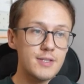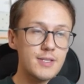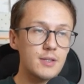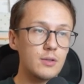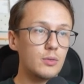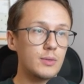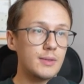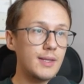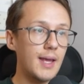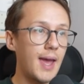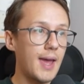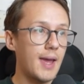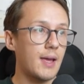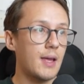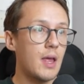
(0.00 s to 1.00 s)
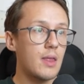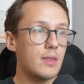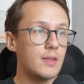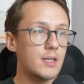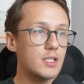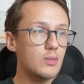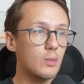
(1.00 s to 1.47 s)
single day,
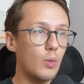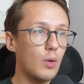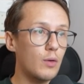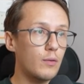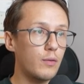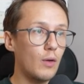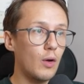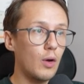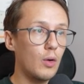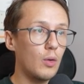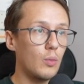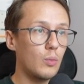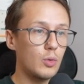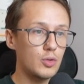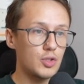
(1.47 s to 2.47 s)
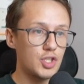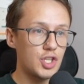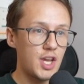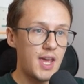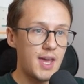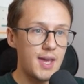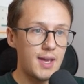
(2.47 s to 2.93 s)
this workflow will
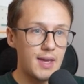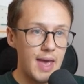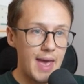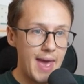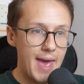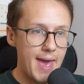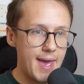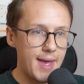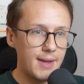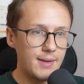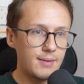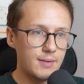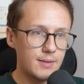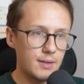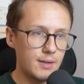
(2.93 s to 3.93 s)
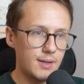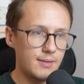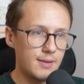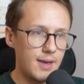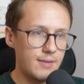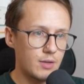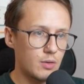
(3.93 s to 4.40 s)
check at,
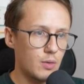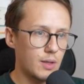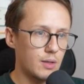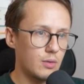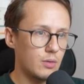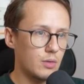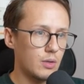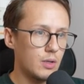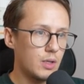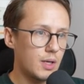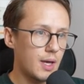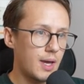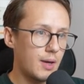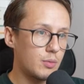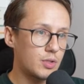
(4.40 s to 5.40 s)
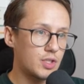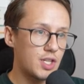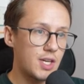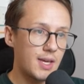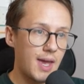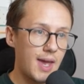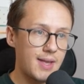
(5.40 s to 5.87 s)
let's have a quick little look. It will
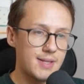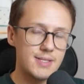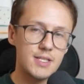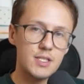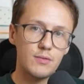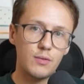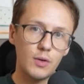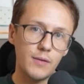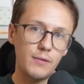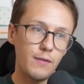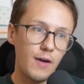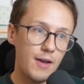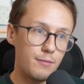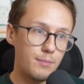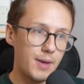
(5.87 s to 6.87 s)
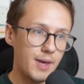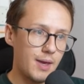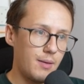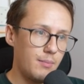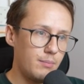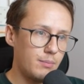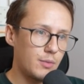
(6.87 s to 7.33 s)
check at 6:45
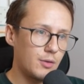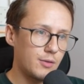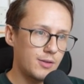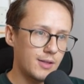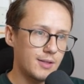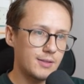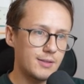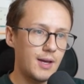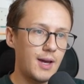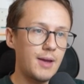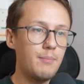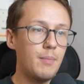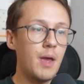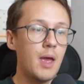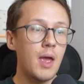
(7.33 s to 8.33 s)
p.m. New Zealand time,